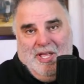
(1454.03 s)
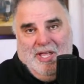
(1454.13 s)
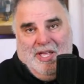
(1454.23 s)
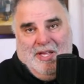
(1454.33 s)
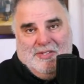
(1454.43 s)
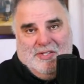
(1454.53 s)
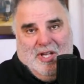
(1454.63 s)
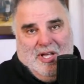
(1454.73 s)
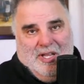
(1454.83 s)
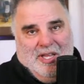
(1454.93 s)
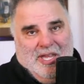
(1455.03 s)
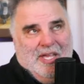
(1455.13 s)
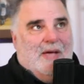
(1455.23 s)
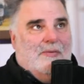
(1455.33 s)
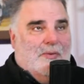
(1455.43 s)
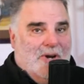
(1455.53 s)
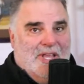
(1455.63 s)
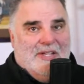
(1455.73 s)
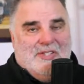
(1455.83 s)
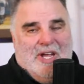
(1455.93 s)
Is he got
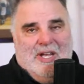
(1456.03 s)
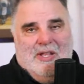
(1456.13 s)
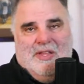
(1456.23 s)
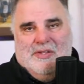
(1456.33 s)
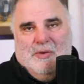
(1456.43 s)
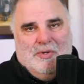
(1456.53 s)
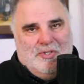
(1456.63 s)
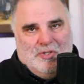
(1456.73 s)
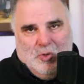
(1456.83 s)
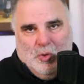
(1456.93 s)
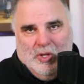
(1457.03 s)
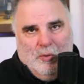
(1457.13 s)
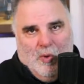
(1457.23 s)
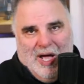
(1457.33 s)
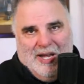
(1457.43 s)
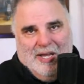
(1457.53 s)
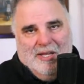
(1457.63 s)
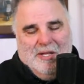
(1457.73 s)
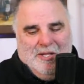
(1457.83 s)
really excited that it was the school he wanted.